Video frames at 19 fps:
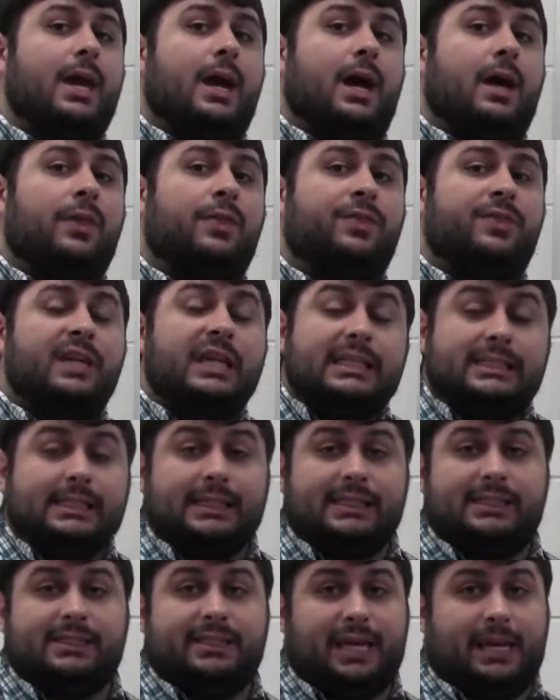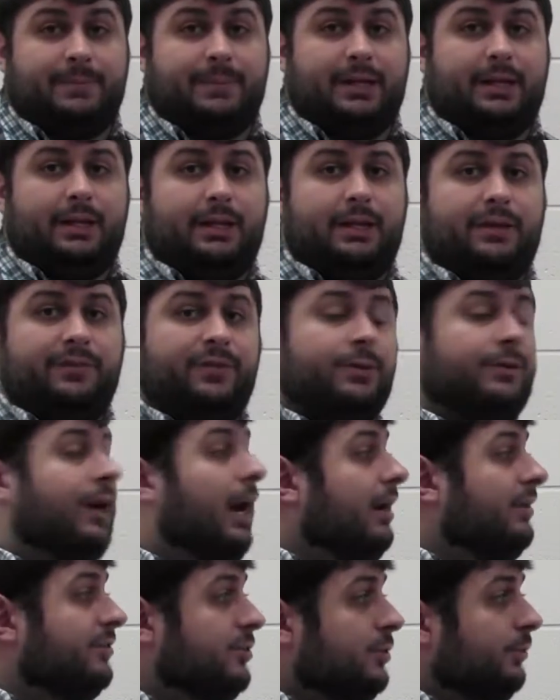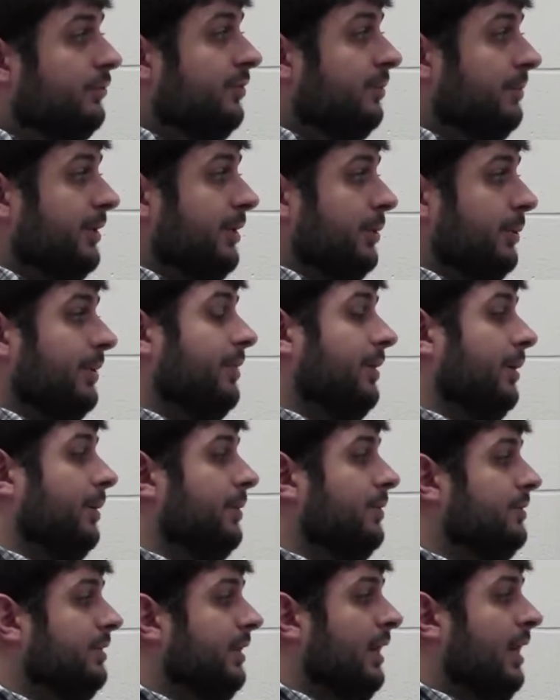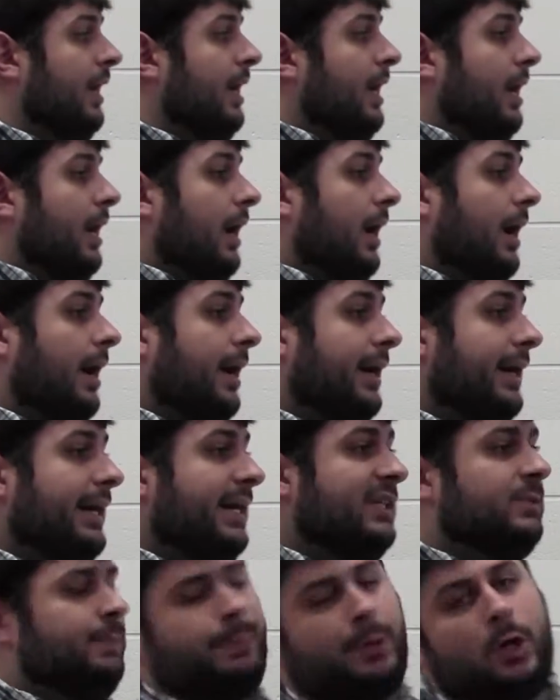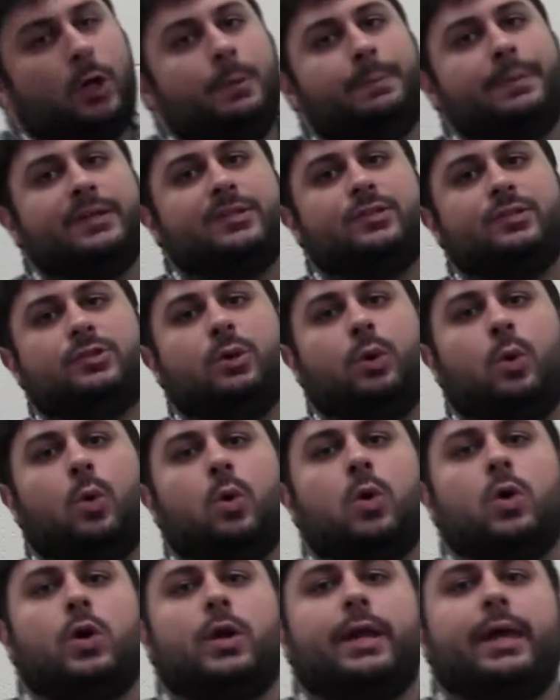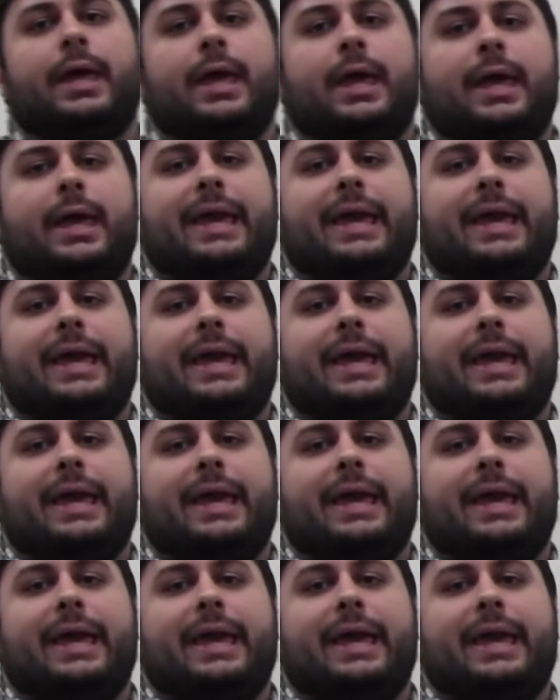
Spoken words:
A thesis statement, if you're not too familiar with those, is purposed toward